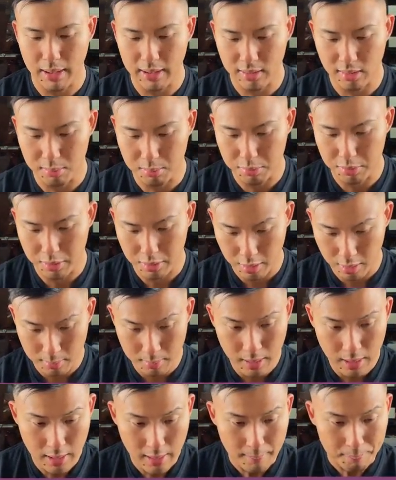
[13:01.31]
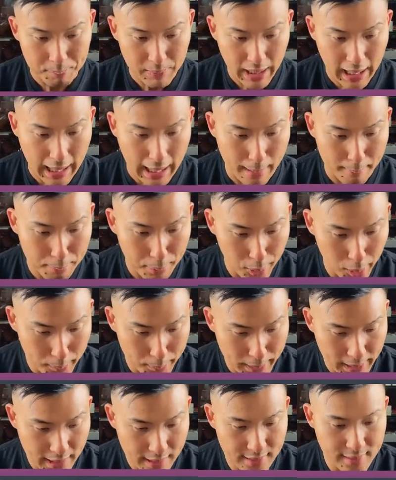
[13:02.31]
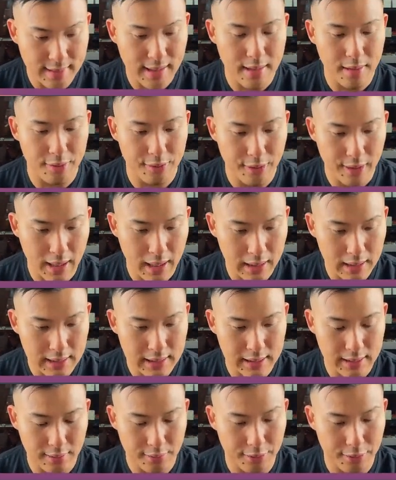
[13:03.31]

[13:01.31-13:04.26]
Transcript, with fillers: make some room. Paul Pierce, Net Effect,